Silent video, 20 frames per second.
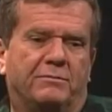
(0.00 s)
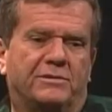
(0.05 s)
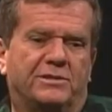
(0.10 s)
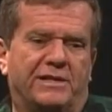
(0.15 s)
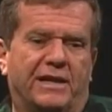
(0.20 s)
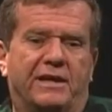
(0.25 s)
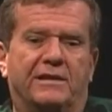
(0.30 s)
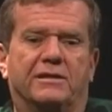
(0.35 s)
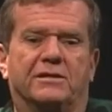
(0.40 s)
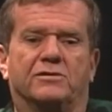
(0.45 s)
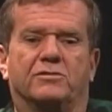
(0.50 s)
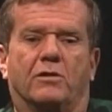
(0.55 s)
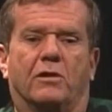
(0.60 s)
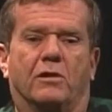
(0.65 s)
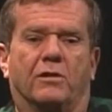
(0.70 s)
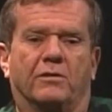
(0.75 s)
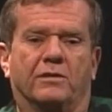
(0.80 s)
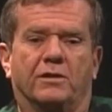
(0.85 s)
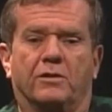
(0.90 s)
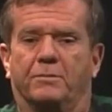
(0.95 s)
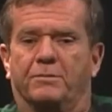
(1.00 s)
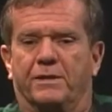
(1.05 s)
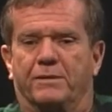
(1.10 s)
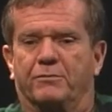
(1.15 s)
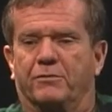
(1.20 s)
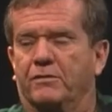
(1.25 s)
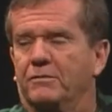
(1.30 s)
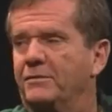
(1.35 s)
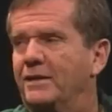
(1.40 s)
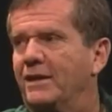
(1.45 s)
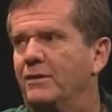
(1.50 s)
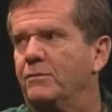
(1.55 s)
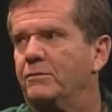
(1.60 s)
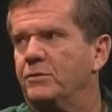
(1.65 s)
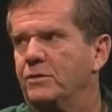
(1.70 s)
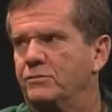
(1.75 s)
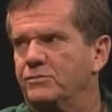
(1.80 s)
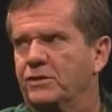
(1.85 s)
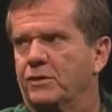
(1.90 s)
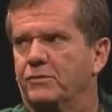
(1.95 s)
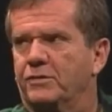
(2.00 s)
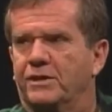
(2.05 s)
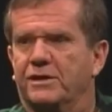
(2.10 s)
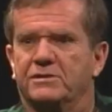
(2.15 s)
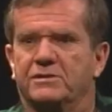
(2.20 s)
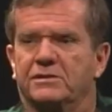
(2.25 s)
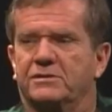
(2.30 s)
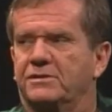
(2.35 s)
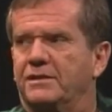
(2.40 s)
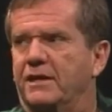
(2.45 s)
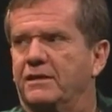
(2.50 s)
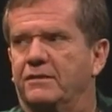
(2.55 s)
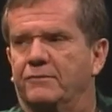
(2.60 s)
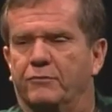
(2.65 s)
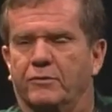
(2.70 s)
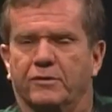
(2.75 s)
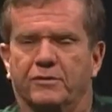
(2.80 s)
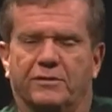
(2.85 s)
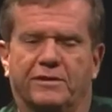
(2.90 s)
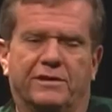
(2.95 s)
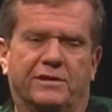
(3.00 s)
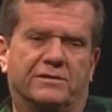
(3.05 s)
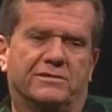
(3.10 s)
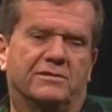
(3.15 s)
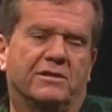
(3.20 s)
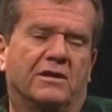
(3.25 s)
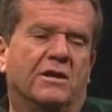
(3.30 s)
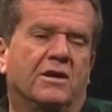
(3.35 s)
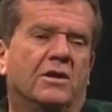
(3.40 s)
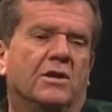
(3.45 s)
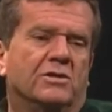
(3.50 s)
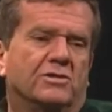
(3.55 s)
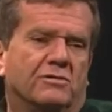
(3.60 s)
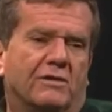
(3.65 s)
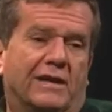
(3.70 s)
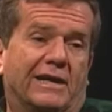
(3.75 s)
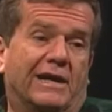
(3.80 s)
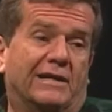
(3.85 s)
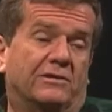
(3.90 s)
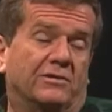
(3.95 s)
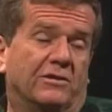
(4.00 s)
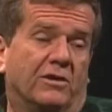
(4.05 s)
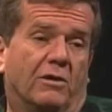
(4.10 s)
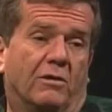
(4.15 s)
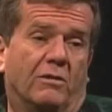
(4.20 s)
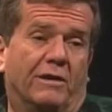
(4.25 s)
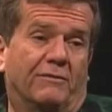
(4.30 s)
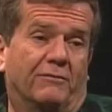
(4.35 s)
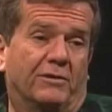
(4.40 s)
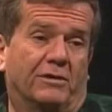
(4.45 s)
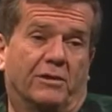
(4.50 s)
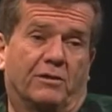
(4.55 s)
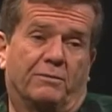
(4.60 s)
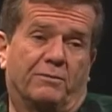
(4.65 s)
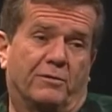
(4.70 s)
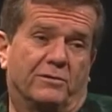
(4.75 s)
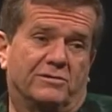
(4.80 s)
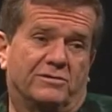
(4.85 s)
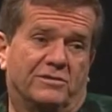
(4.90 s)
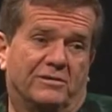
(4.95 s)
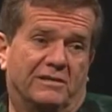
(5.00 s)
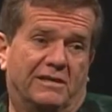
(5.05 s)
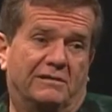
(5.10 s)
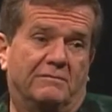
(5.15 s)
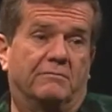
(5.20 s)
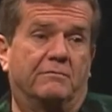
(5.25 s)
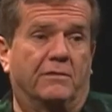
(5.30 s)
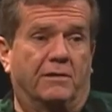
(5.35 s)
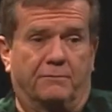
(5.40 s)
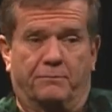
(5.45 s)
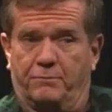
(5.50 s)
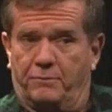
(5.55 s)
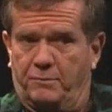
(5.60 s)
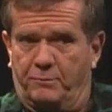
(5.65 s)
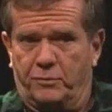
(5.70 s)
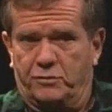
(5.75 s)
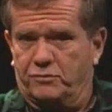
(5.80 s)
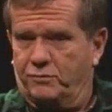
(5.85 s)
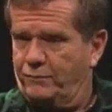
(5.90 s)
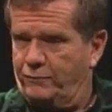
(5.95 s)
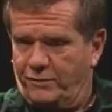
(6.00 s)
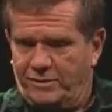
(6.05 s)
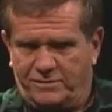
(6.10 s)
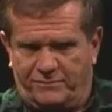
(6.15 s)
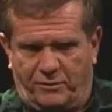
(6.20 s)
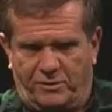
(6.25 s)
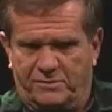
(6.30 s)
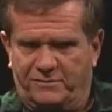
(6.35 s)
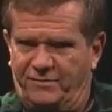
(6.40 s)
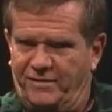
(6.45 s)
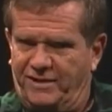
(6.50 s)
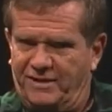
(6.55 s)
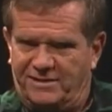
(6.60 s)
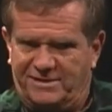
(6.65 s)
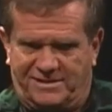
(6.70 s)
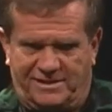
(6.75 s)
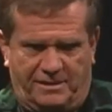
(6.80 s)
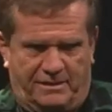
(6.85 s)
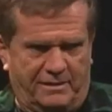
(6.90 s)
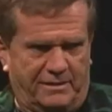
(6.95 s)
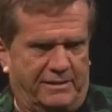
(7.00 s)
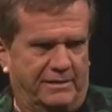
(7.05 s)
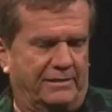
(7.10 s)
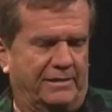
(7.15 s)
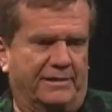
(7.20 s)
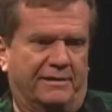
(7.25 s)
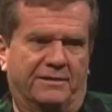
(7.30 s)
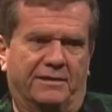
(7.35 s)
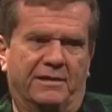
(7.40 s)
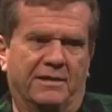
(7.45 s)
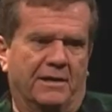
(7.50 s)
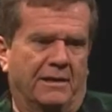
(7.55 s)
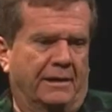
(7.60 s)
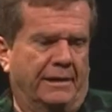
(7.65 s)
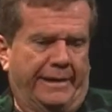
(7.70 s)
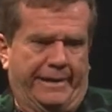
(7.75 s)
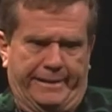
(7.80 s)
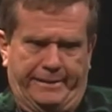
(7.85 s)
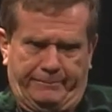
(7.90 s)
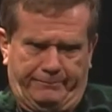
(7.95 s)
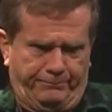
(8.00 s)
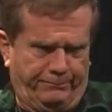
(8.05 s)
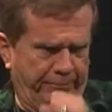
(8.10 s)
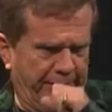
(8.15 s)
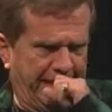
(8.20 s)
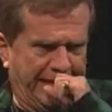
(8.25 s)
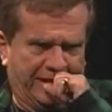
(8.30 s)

stand-ins are little people. They don't yeah. use other kids to stand in for other kids. So I got to know every little person and a mutual friend of ours, Felix Silla. And, yeah, good old Felix.